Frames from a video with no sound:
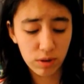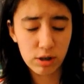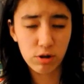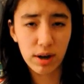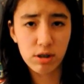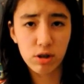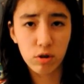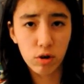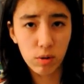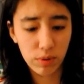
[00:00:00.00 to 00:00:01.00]
they tried to
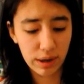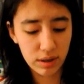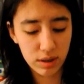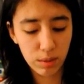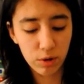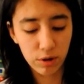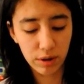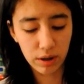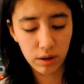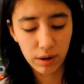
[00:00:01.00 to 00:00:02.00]
incorporate some
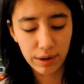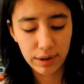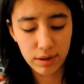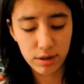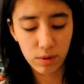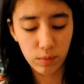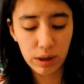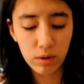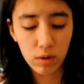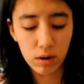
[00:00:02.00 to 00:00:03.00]
learning into the
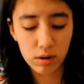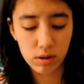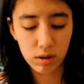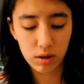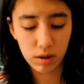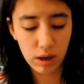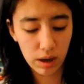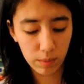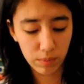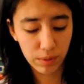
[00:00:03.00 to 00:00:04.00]
week-long
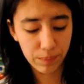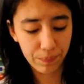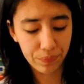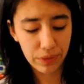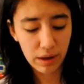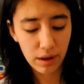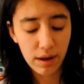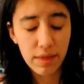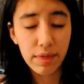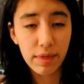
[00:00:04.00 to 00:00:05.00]
camp.
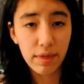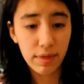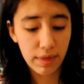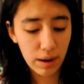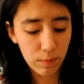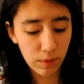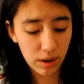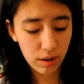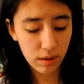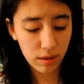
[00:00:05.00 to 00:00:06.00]
That
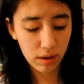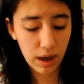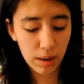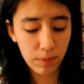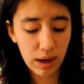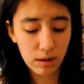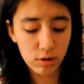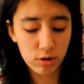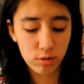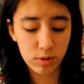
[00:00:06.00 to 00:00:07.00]
week, the camp
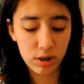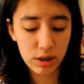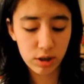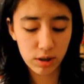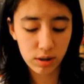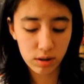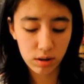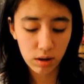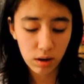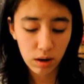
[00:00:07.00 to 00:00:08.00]
counselors were teaching us
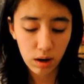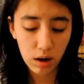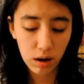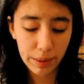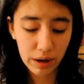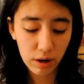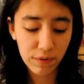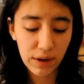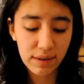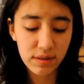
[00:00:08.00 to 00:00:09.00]
about our
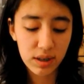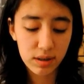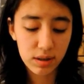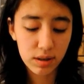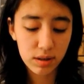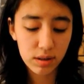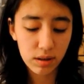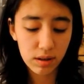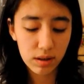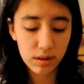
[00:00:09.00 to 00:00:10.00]
5 senses.
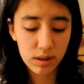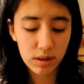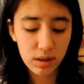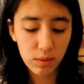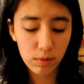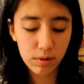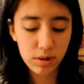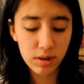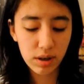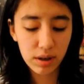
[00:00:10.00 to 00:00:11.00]
The sense that we were
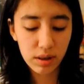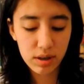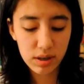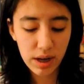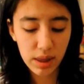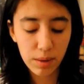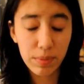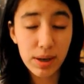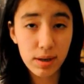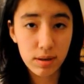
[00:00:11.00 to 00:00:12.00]
studying the day the
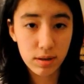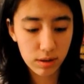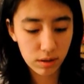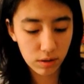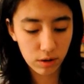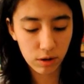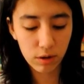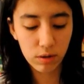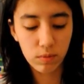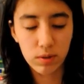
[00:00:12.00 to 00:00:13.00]
bee incident
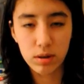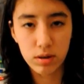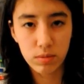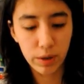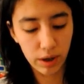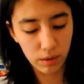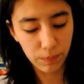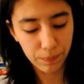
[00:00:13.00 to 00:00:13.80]
occurred was smell.